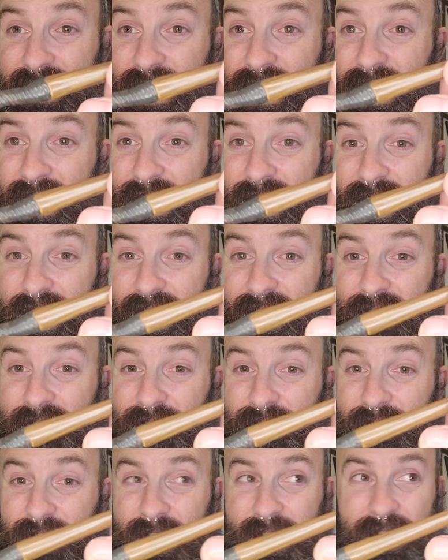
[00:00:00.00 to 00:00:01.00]
I
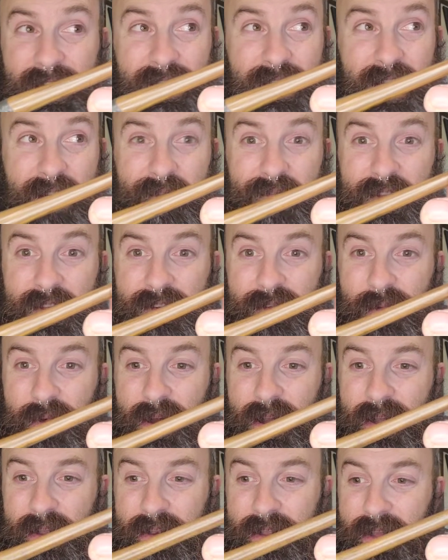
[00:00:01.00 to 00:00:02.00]
freaking love this
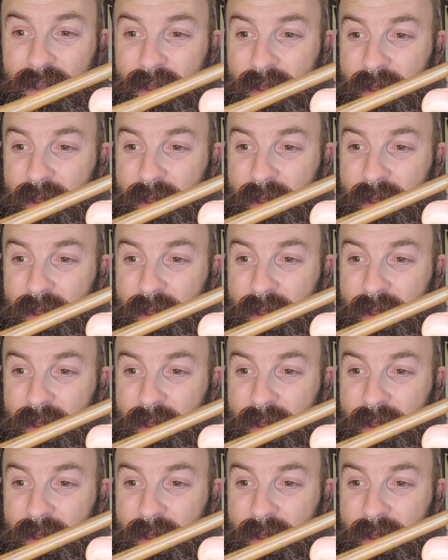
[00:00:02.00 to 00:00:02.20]
wand.